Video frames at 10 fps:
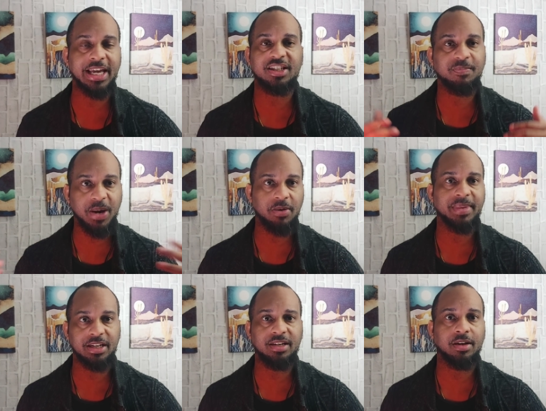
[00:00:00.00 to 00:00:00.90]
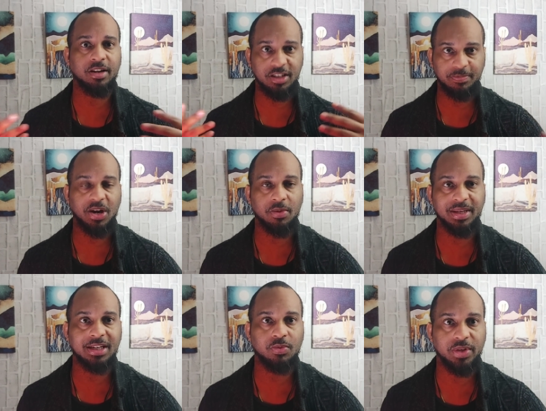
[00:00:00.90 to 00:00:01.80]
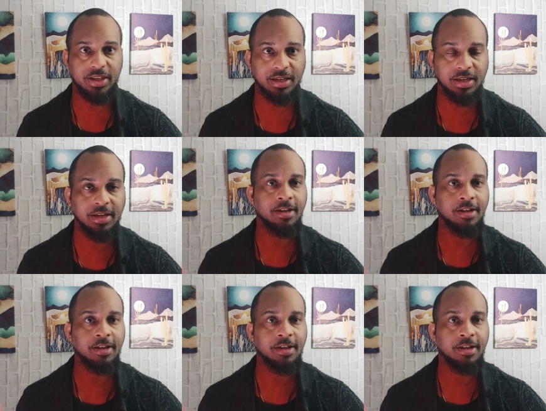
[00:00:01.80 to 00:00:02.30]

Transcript: experimenting, experimenting with it.